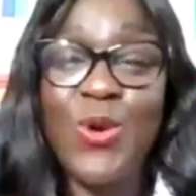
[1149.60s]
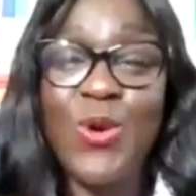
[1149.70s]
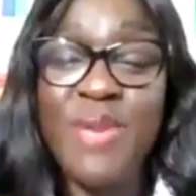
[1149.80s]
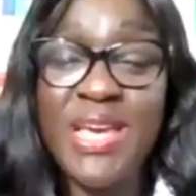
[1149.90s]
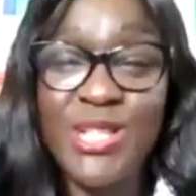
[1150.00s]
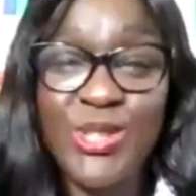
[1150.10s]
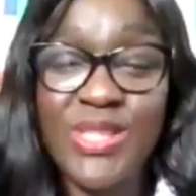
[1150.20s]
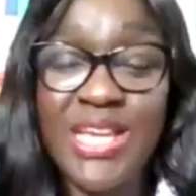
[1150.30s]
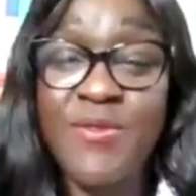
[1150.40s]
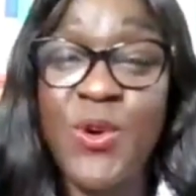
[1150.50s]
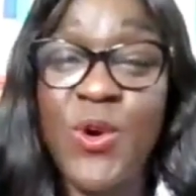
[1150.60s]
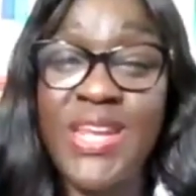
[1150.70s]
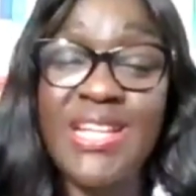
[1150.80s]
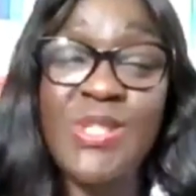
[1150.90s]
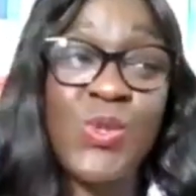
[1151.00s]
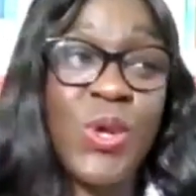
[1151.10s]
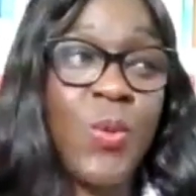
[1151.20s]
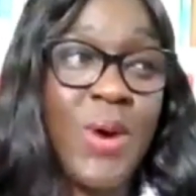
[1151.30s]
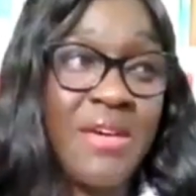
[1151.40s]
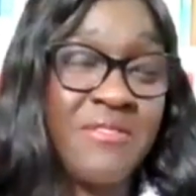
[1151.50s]
You're making sure that if you connect to a
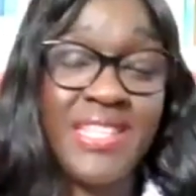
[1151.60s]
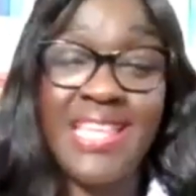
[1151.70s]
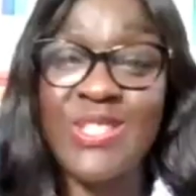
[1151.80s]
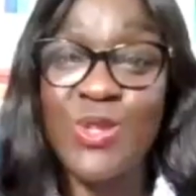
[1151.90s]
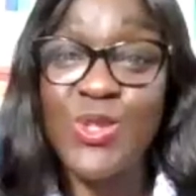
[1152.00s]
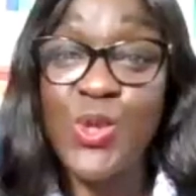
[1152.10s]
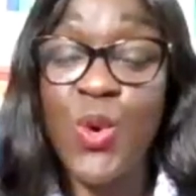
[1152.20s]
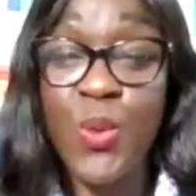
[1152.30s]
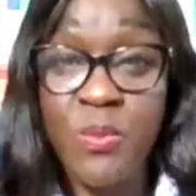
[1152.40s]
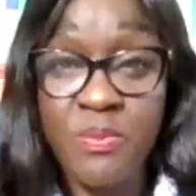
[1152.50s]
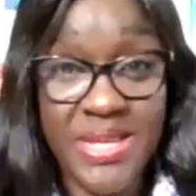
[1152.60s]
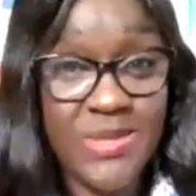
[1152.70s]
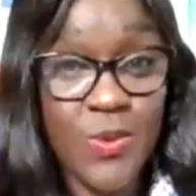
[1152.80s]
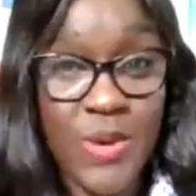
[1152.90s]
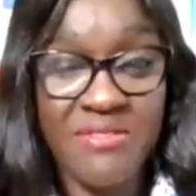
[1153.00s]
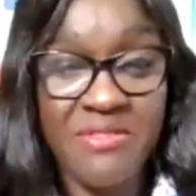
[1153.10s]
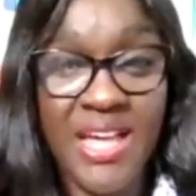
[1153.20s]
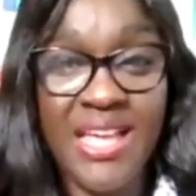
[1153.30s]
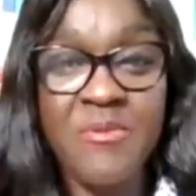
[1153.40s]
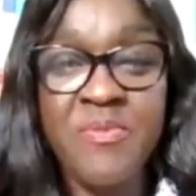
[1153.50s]
Wi-Fi that is not your home-based
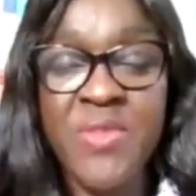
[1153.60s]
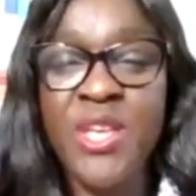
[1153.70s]
Wi-Fi,